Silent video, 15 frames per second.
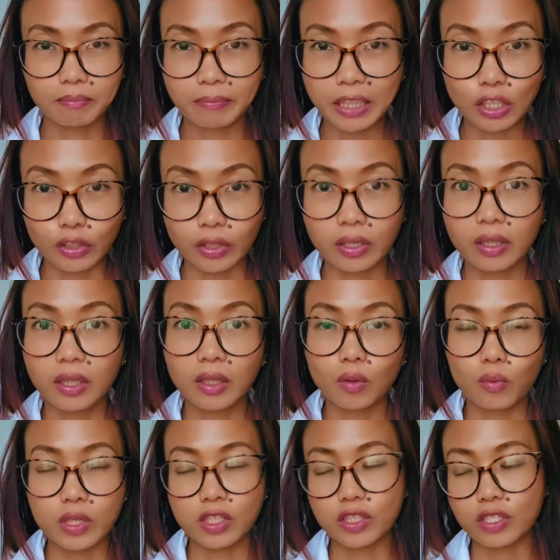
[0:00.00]
biller,
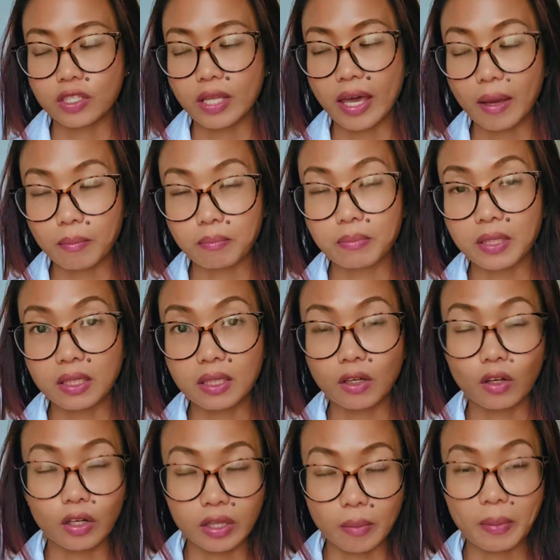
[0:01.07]
which is the MP
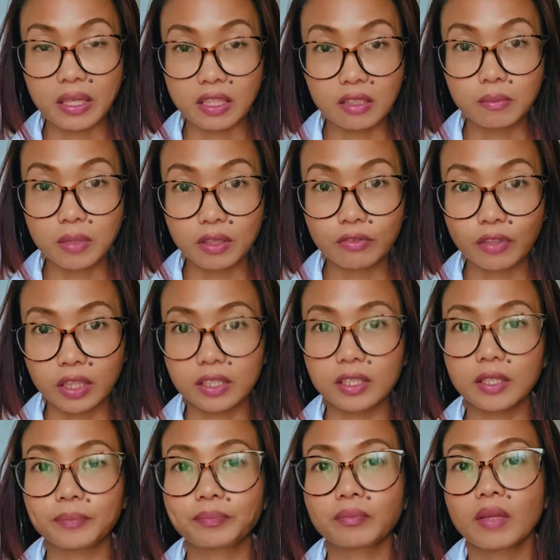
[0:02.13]
or the Pag-ibig fund.